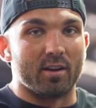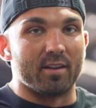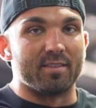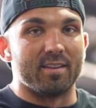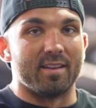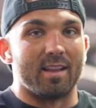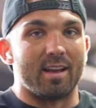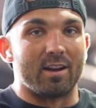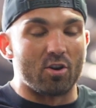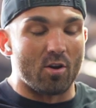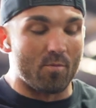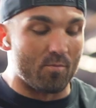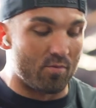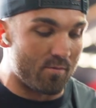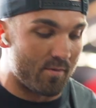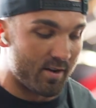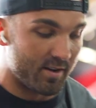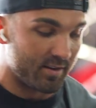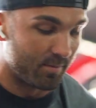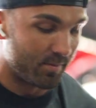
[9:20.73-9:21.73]
us in that
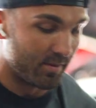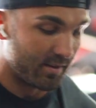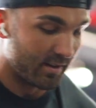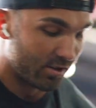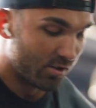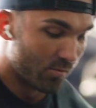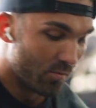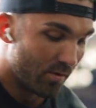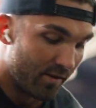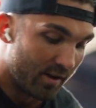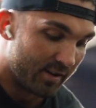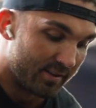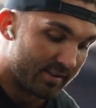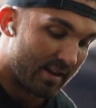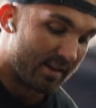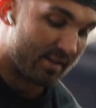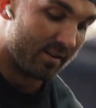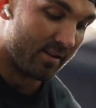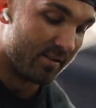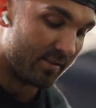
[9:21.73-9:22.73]
compromised position with our
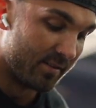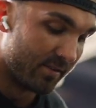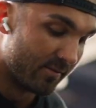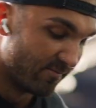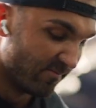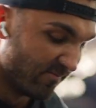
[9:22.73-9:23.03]
tendons.